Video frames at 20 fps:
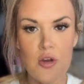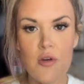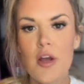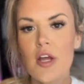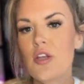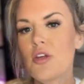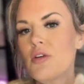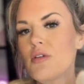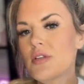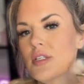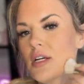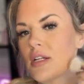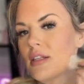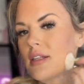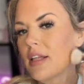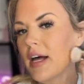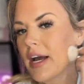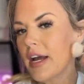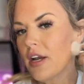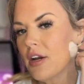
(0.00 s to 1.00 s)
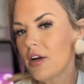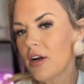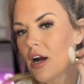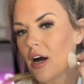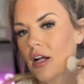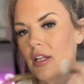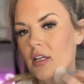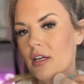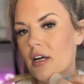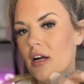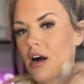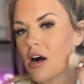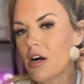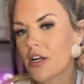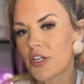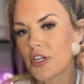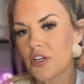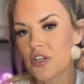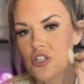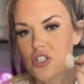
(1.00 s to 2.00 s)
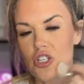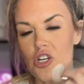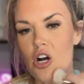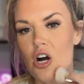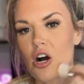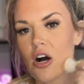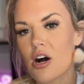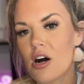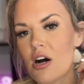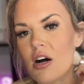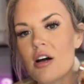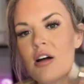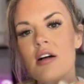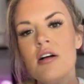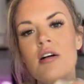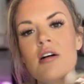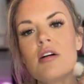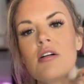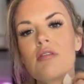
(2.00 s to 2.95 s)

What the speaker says: you can use a lighter color on your jaw,